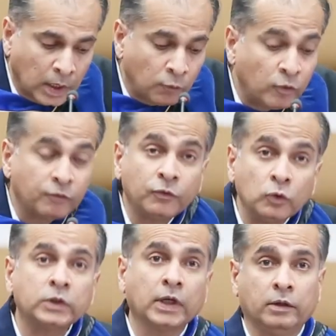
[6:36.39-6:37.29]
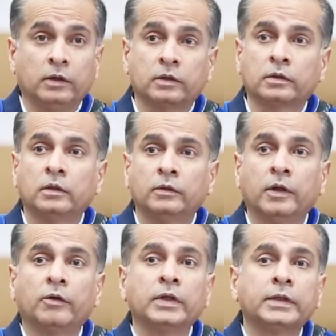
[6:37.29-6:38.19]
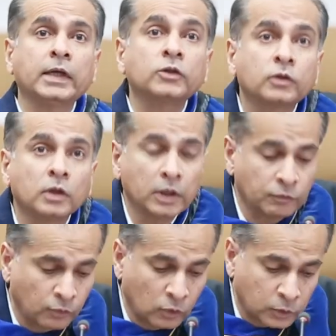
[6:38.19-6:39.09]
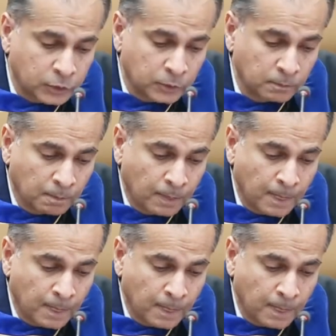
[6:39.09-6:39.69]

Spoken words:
and refute others that are intentionally false.